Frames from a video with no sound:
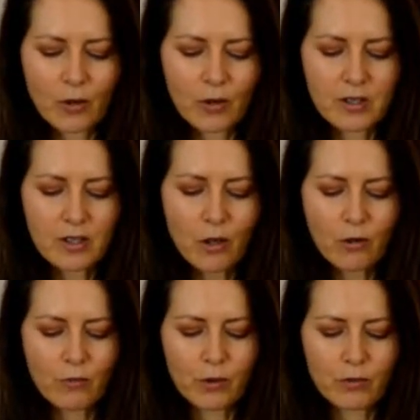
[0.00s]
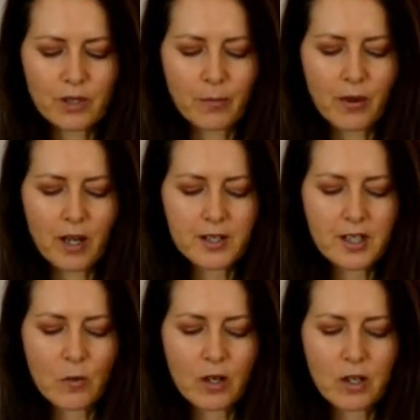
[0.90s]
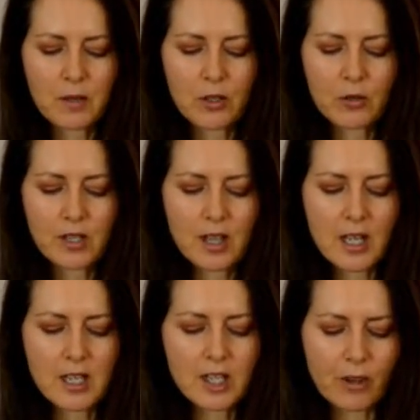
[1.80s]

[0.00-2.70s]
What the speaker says: it's no real surprise that we're going to be using these